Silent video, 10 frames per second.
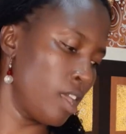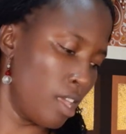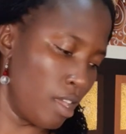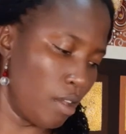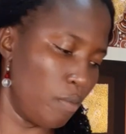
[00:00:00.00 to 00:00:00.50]

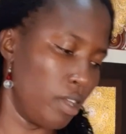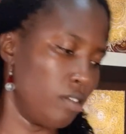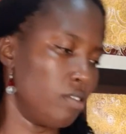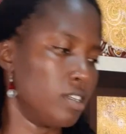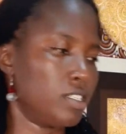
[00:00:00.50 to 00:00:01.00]
And we're
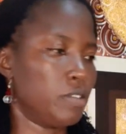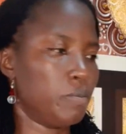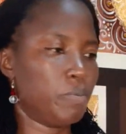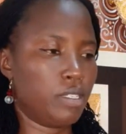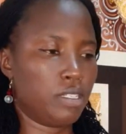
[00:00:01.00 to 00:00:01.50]
going
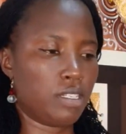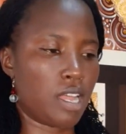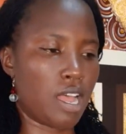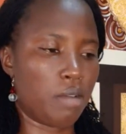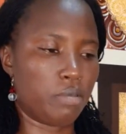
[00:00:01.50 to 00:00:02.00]
to put
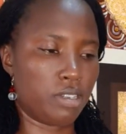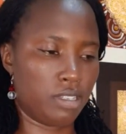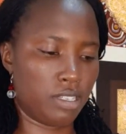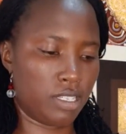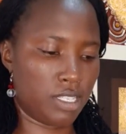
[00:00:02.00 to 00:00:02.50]

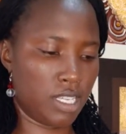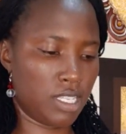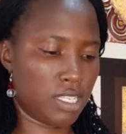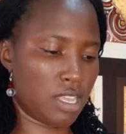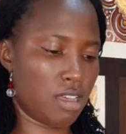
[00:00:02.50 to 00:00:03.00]
our sea
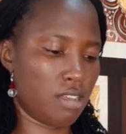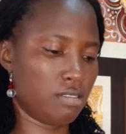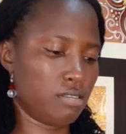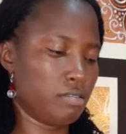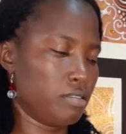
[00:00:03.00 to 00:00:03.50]

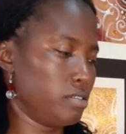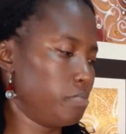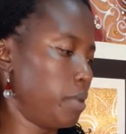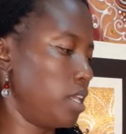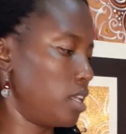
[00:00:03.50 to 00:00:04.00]
salt,
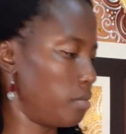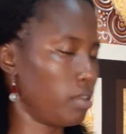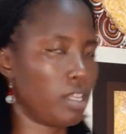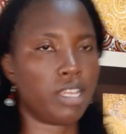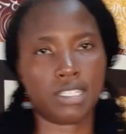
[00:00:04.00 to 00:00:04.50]
pink
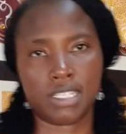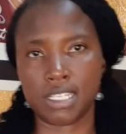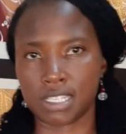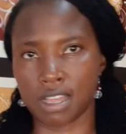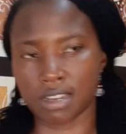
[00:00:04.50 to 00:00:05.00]
Himalayan sea
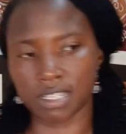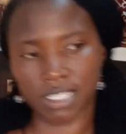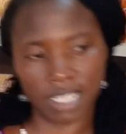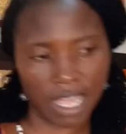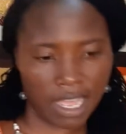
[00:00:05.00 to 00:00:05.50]
salt,
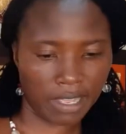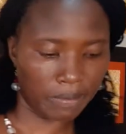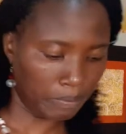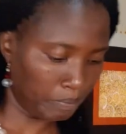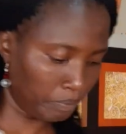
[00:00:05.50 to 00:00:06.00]
inside.